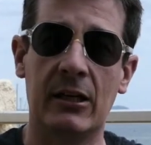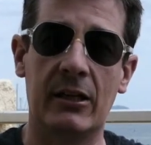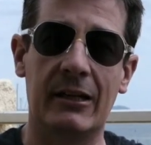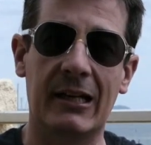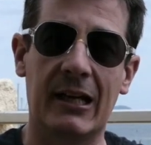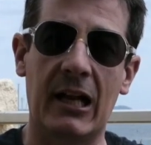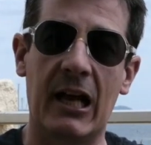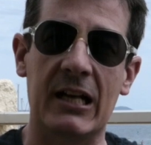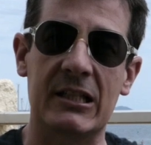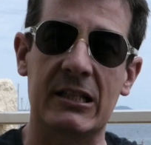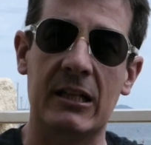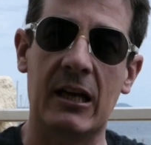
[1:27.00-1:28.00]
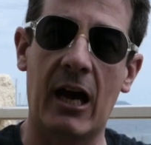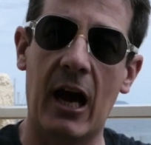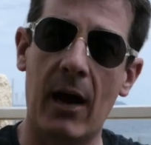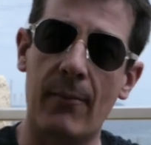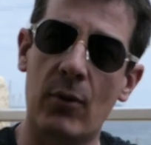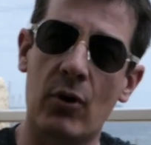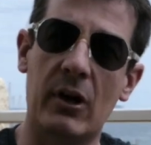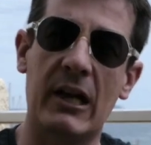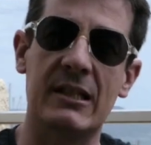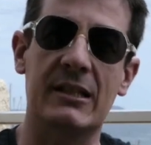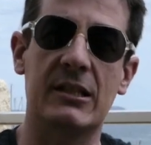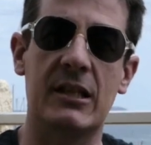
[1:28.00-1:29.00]
the glass are more or
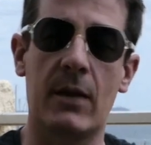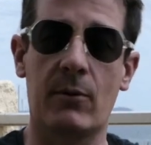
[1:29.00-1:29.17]
less the same